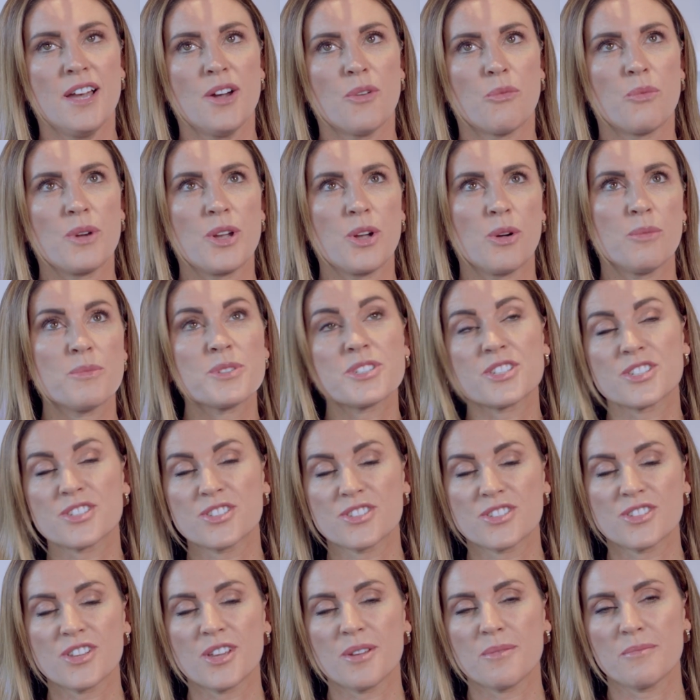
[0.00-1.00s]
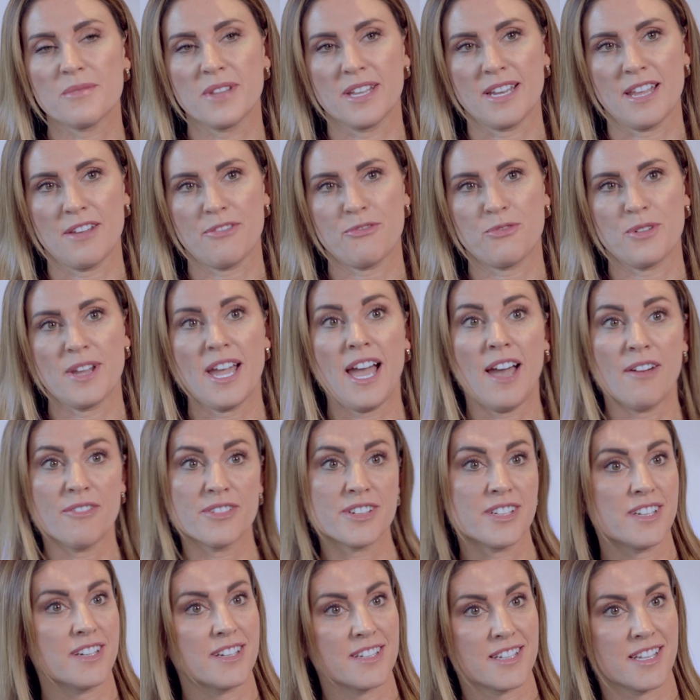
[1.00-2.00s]
we almost assume that if we
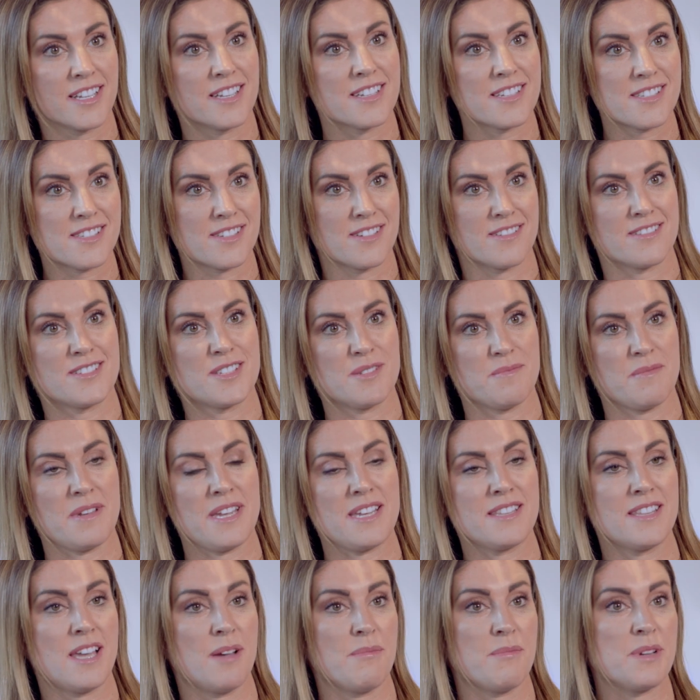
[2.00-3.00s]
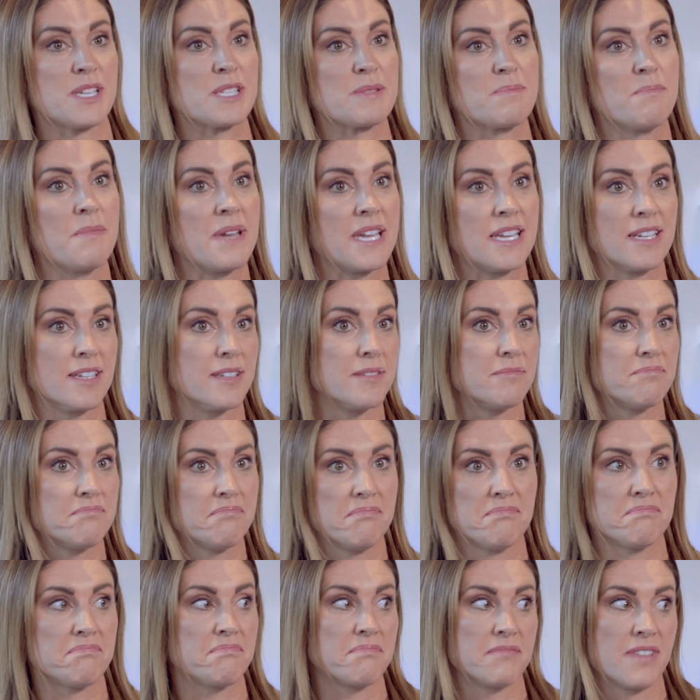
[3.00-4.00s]
haven't heard it in a certain domain, that must mean
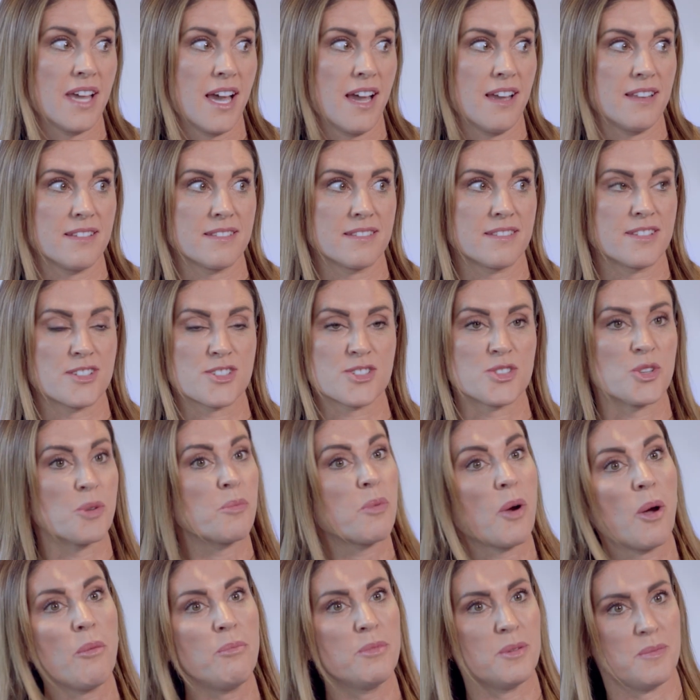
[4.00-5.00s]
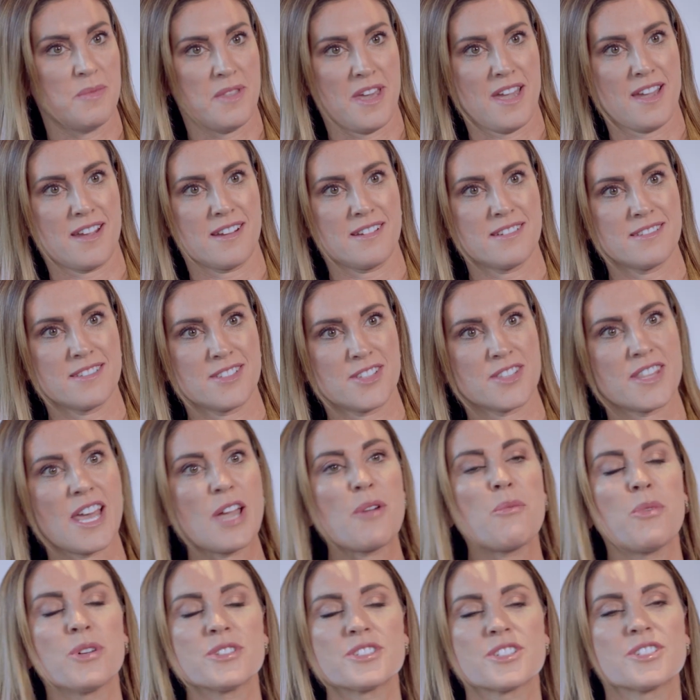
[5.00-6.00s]
that there's no problem there. So they
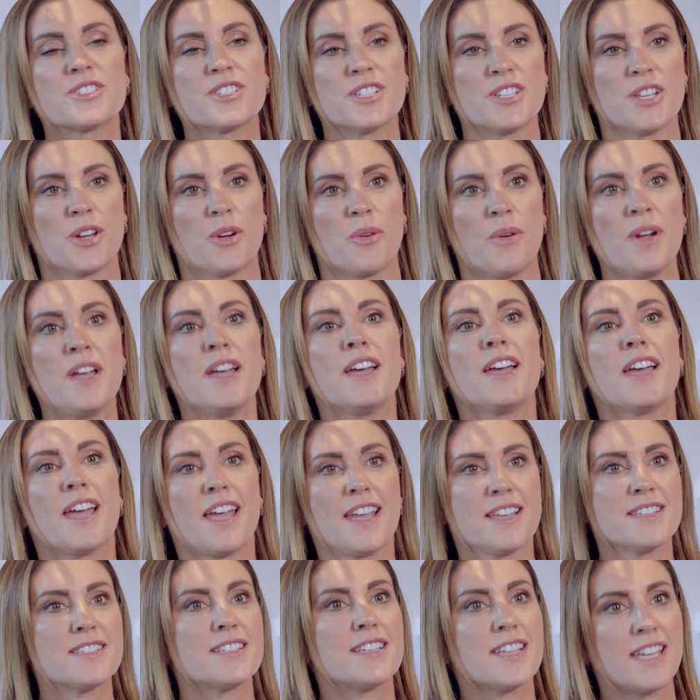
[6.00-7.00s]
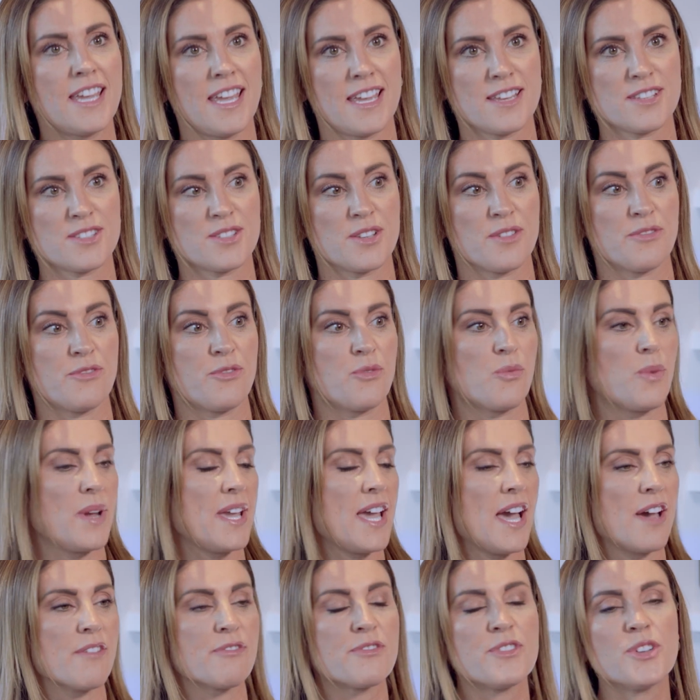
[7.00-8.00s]
wanted to know, is it a case of we
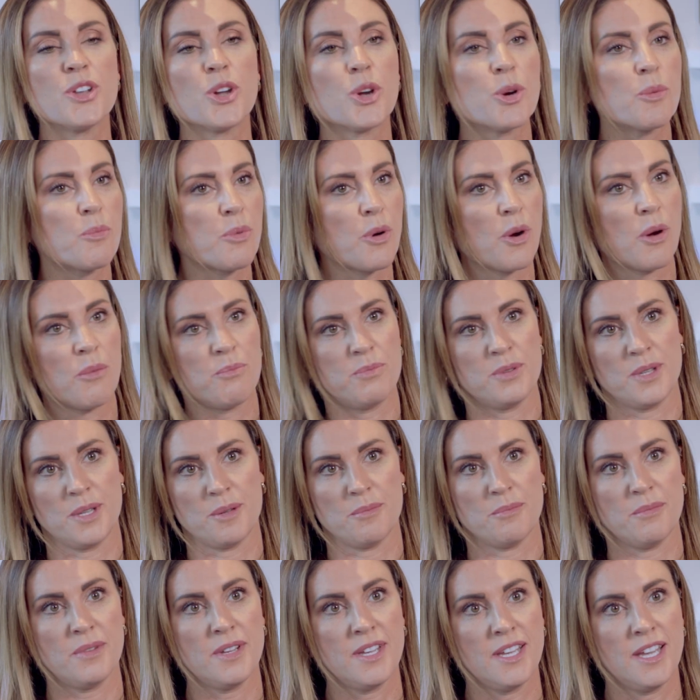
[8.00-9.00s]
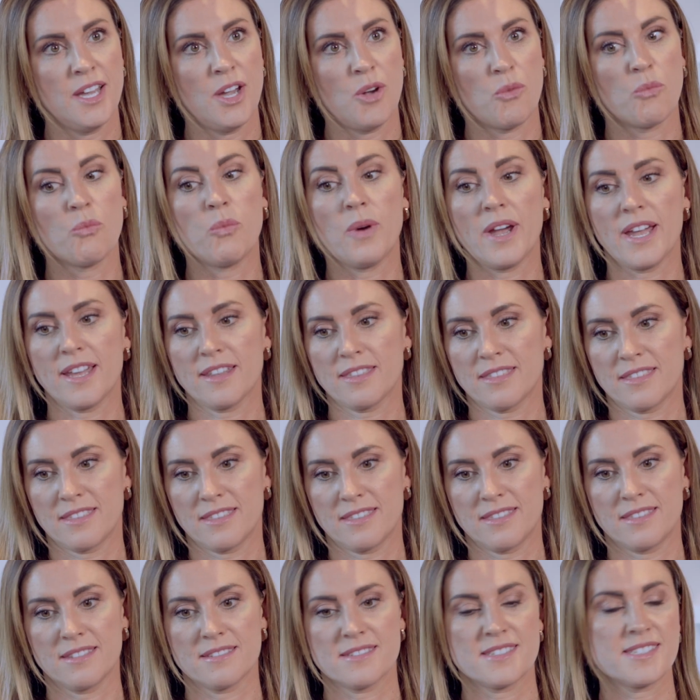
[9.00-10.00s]
have no problem
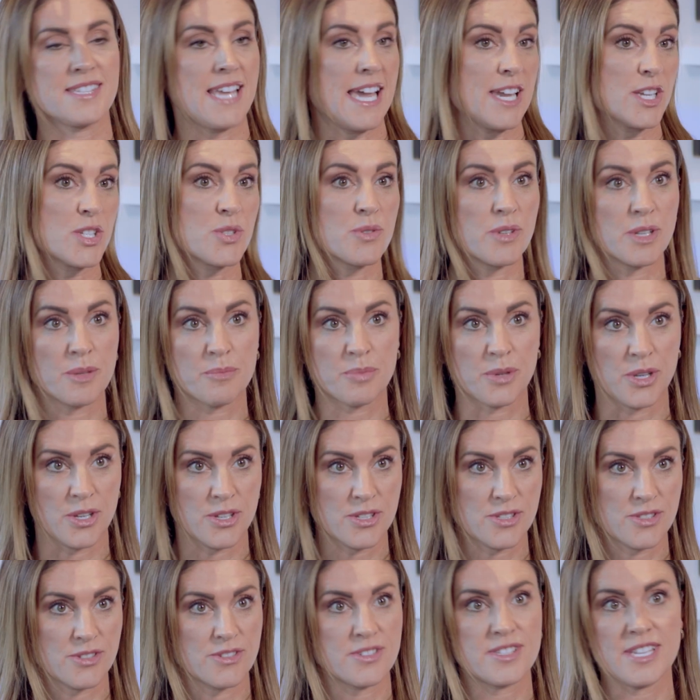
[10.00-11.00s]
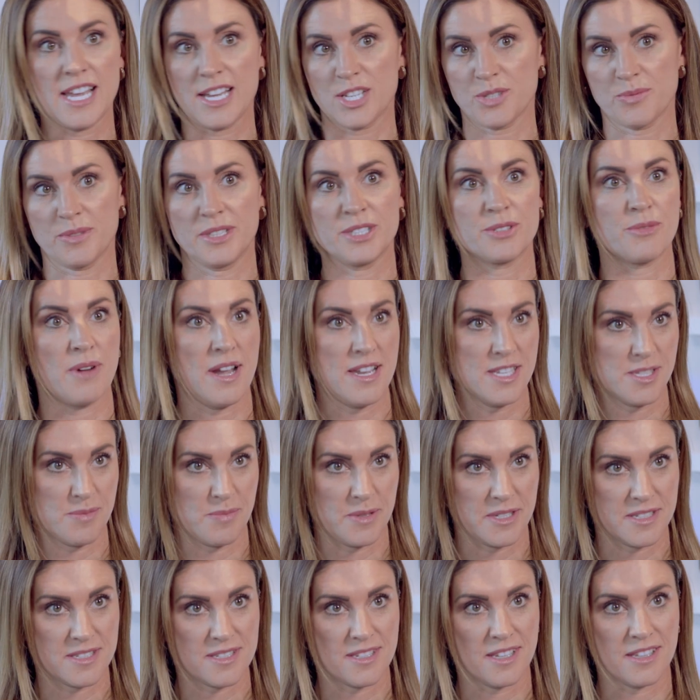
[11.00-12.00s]
with sexual abuse or sexual
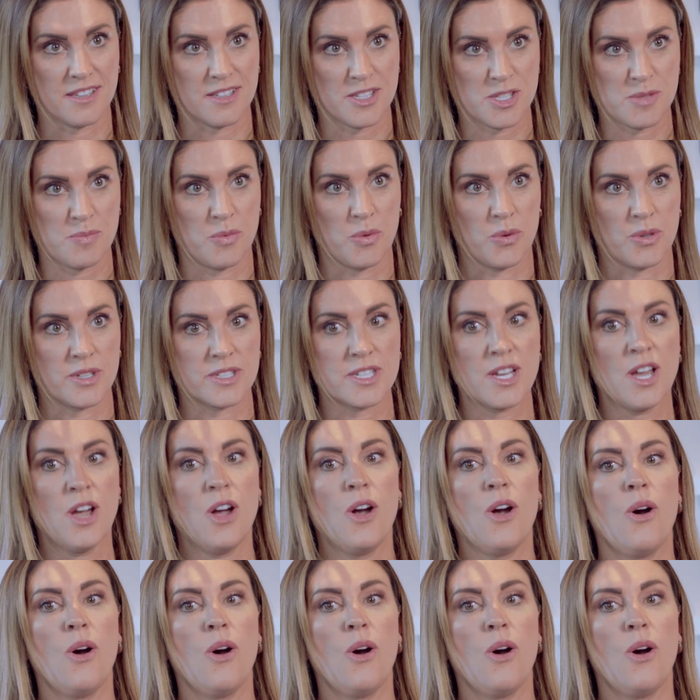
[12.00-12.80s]
harassment in the sport?